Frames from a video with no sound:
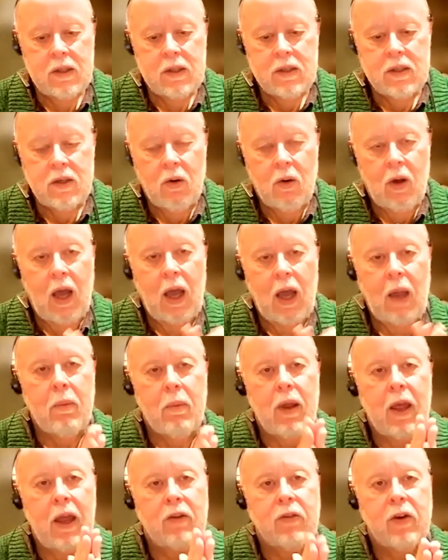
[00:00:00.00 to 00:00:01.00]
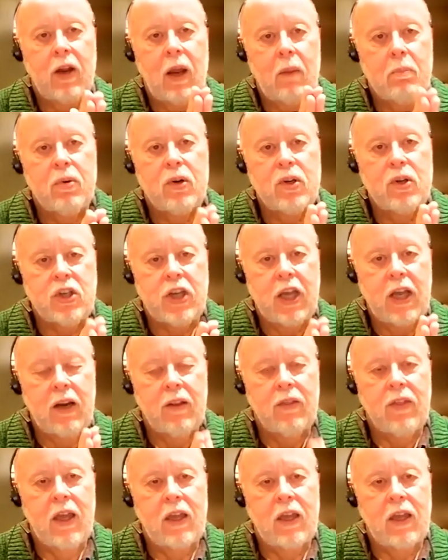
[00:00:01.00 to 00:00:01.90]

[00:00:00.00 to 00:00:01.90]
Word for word: So I, Andrea, I appreciate it.